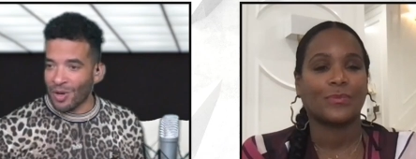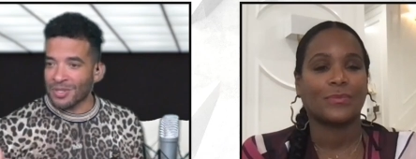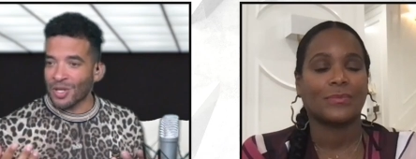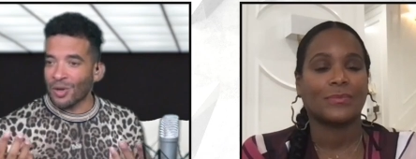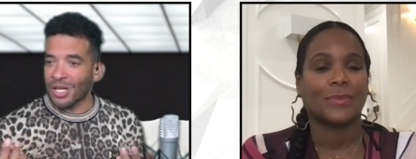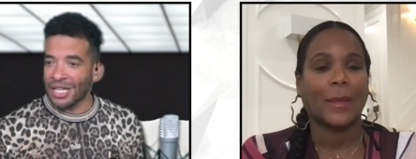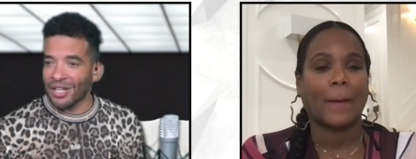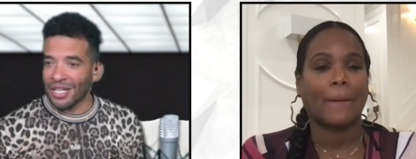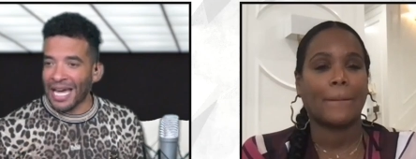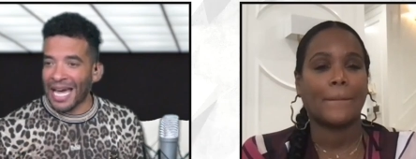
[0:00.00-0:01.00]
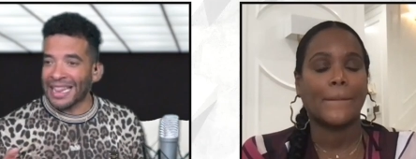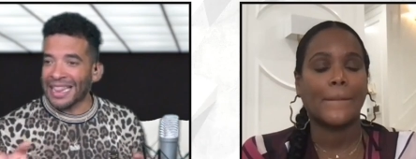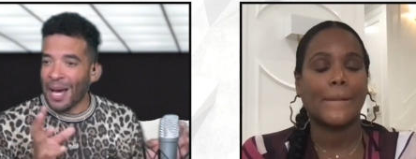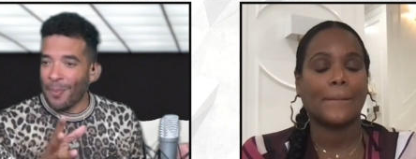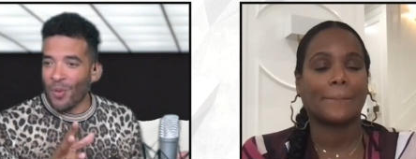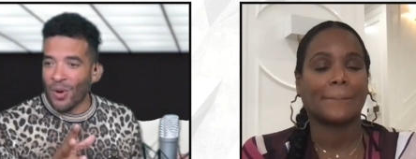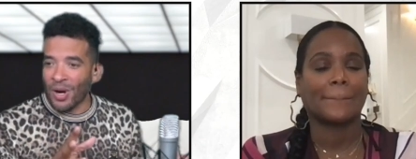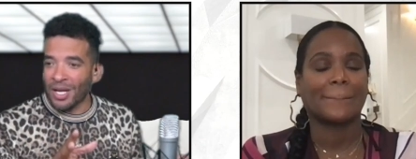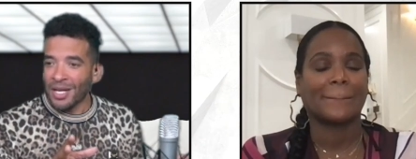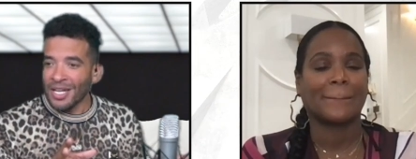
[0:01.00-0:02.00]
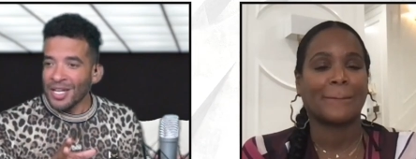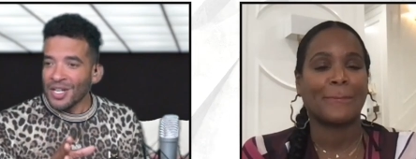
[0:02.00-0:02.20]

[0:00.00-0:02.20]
Speaker 1: to know him. So clearly, at that point,